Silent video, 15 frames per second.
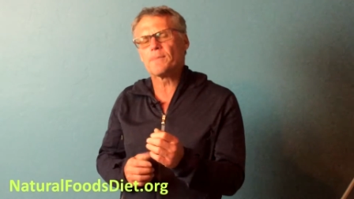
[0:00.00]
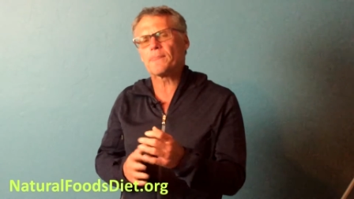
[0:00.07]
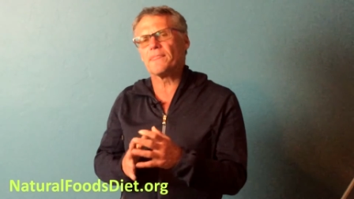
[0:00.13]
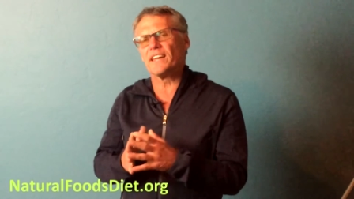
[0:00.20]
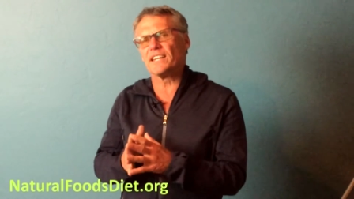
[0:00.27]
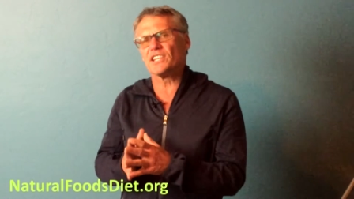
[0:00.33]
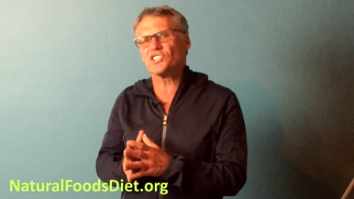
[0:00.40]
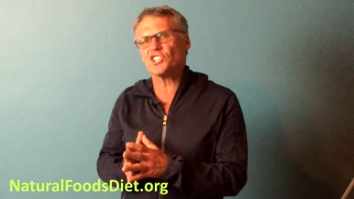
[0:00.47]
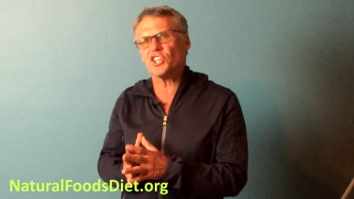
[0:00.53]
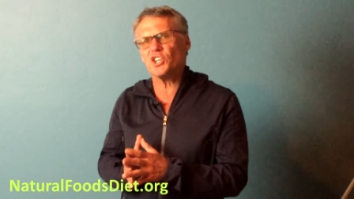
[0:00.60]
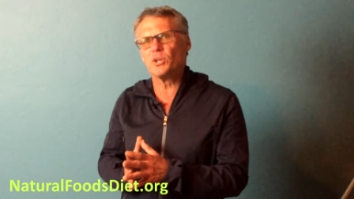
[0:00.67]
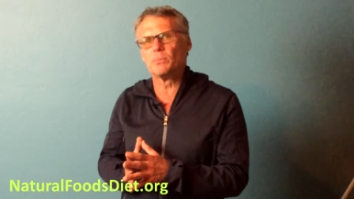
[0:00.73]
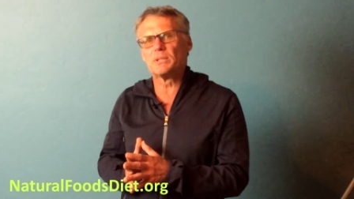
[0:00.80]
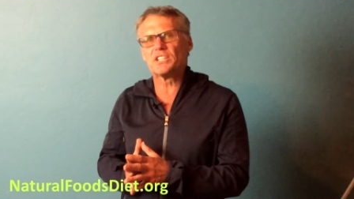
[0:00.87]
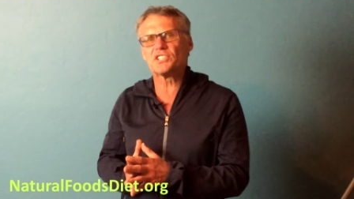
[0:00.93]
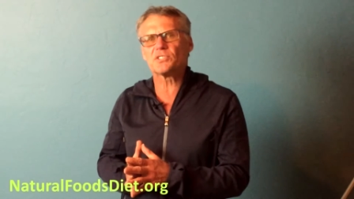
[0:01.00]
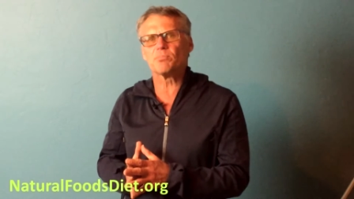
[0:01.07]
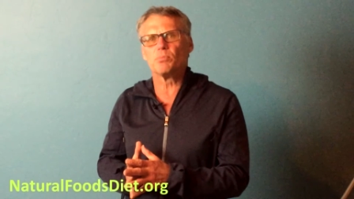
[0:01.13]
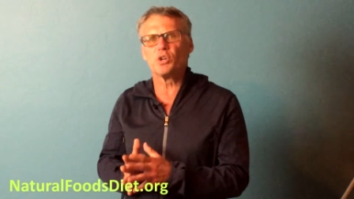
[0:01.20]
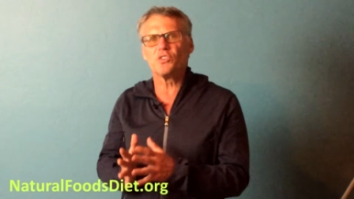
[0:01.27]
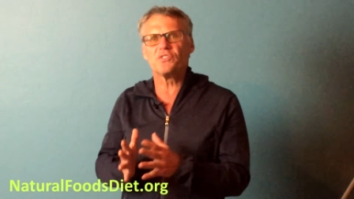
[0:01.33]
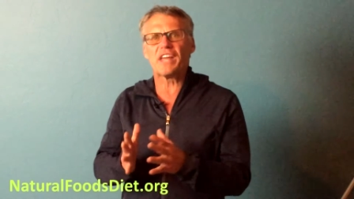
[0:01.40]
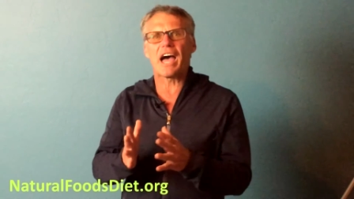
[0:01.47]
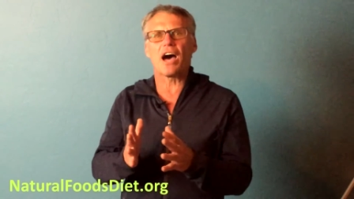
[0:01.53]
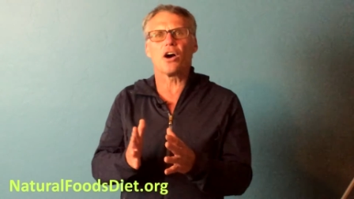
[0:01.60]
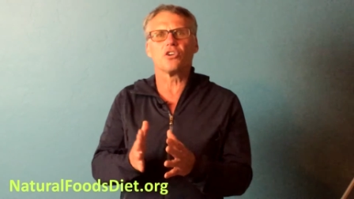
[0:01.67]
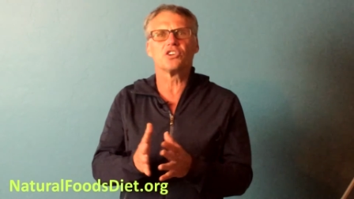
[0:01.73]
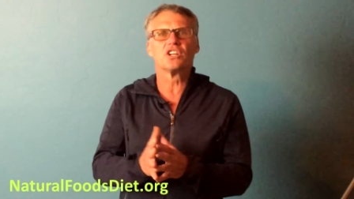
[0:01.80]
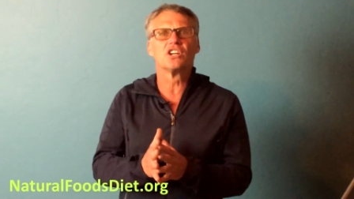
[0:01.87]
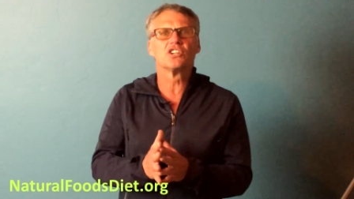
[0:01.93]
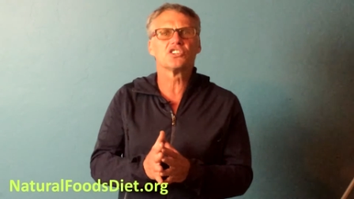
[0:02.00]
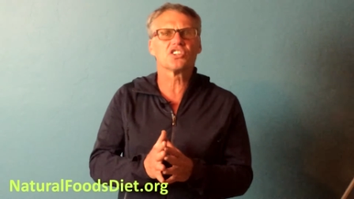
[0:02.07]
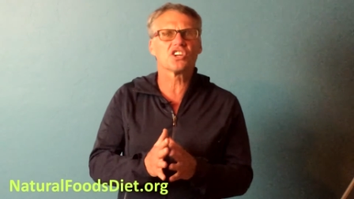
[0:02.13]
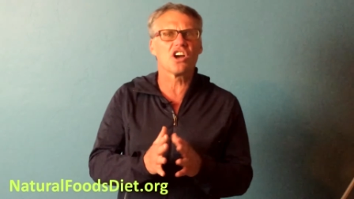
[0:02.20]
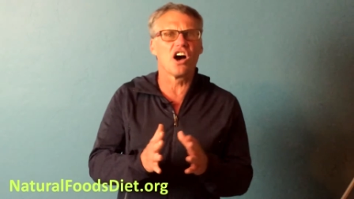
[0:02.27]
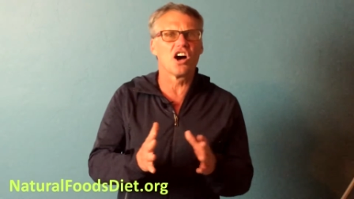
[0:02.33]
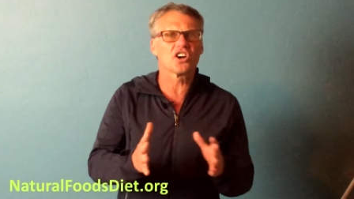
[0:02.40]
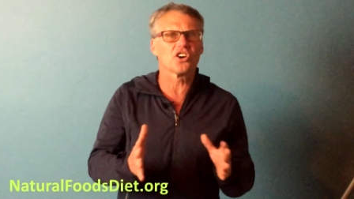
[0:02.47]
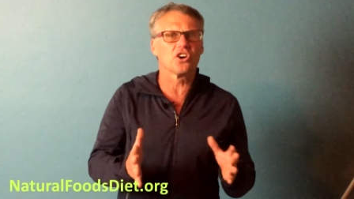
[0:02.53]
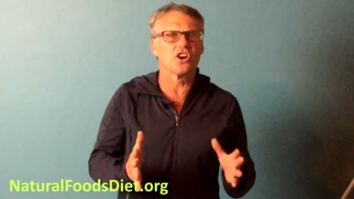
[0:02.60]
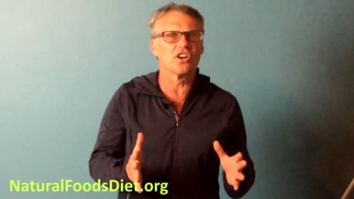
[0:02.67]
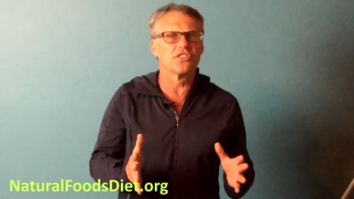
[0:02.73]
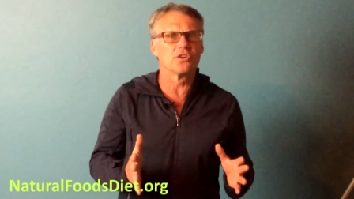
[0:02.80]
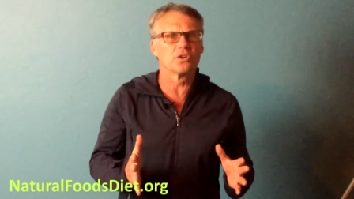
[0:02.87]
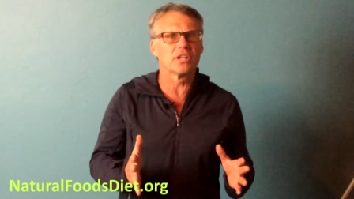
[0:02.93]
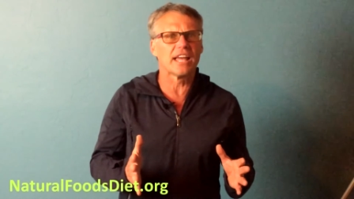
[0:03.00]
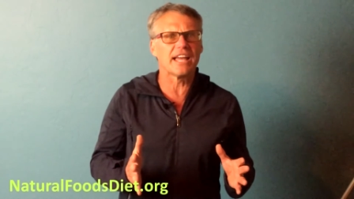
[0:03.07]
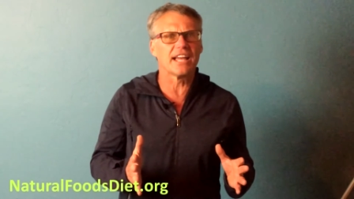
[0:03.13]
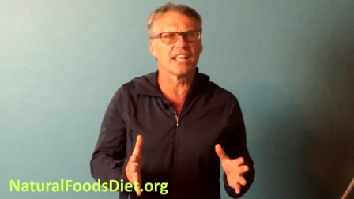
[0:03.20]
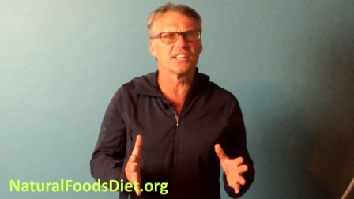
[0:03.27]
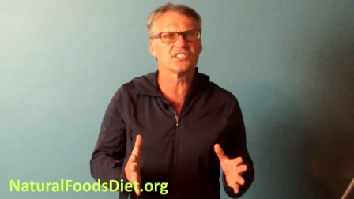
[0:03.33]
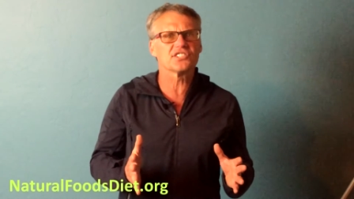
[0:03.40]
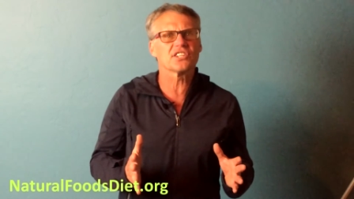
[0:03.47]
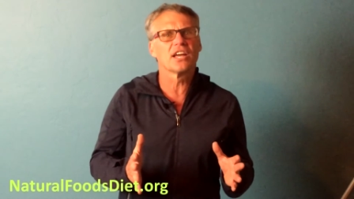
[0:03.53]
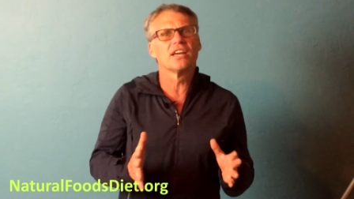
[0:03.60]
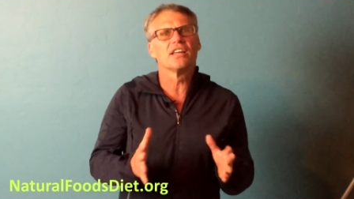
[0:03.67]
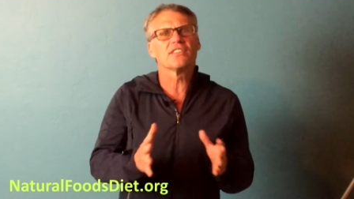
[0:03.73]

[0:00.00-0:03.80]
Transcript: Then as humans moved out to conquer other lands,